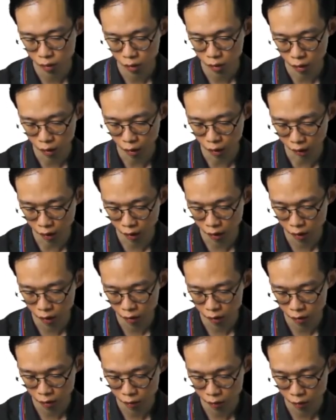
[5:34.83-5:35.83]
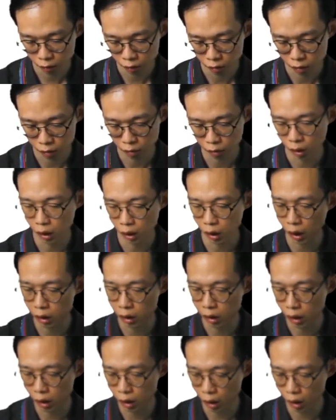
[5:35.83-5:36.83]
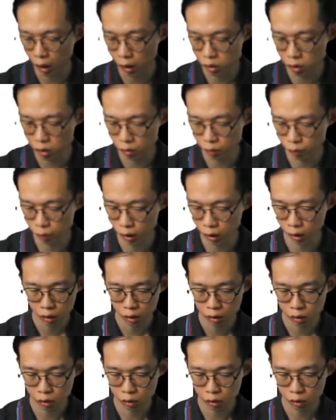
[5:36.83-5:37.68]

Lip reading: length. Okay, and then I should be